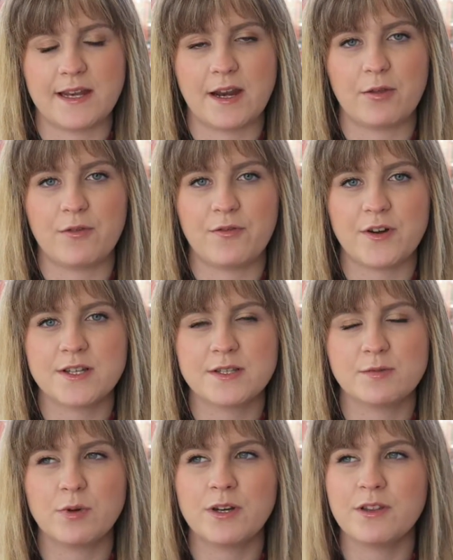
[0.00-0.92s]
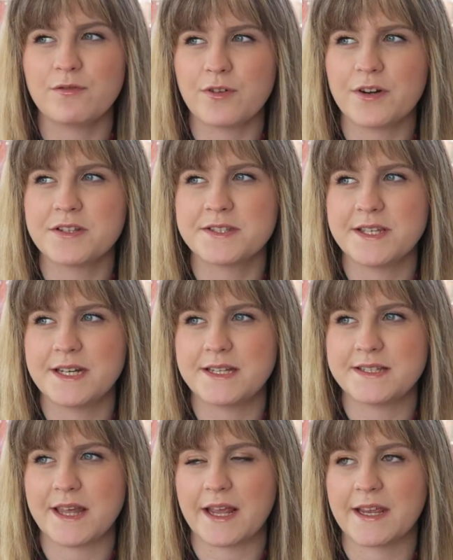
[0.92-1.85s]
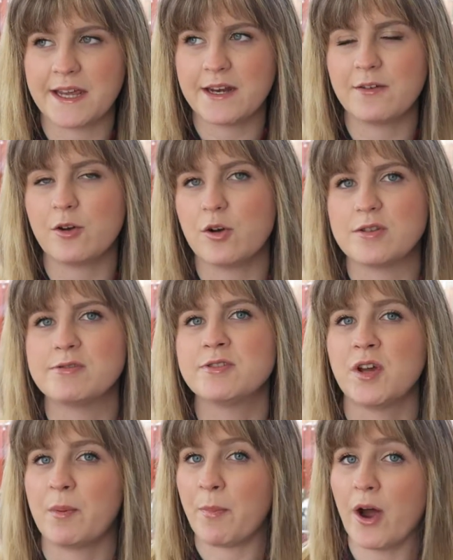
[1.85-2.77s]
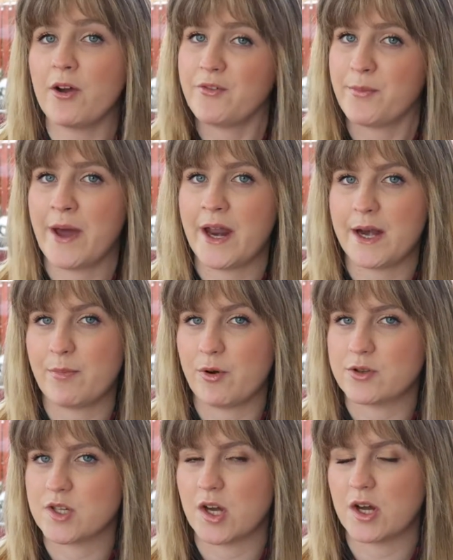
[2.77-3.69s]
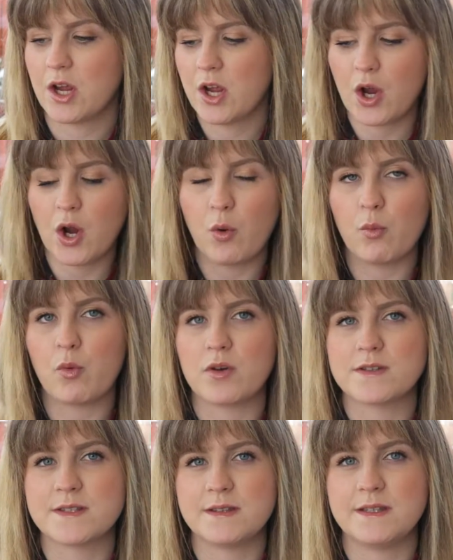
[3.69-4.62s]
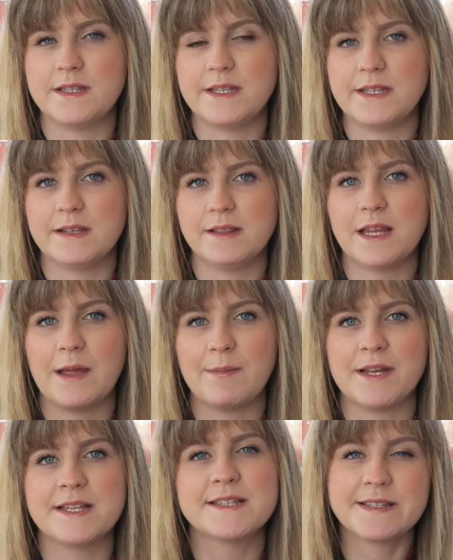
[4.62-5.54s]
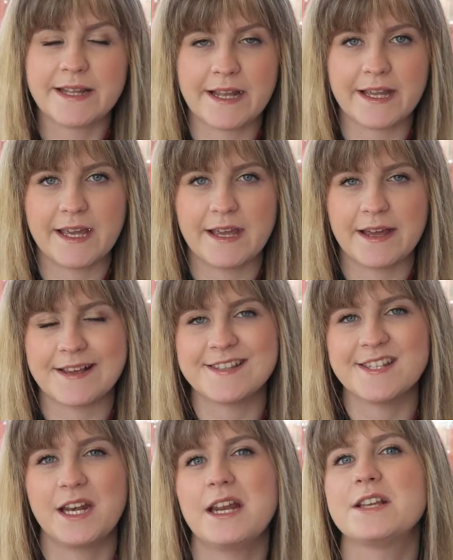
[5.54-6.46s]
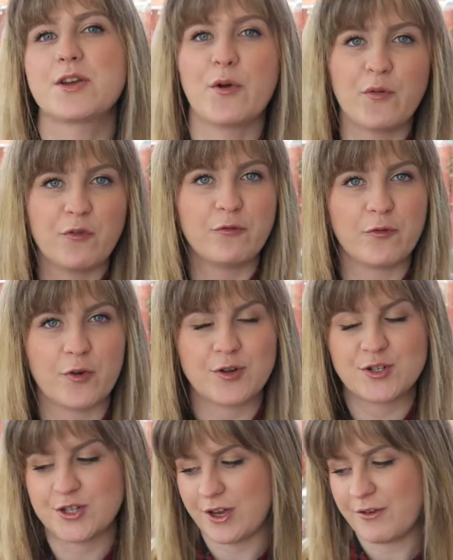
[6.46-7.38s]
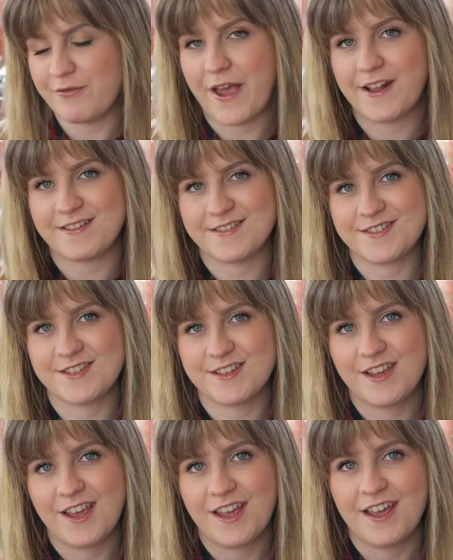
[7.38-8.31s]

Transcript: Now one of the first series that I kind of got into apart from Harry Potter was the Lemony Snicket, a series of unfortunate events.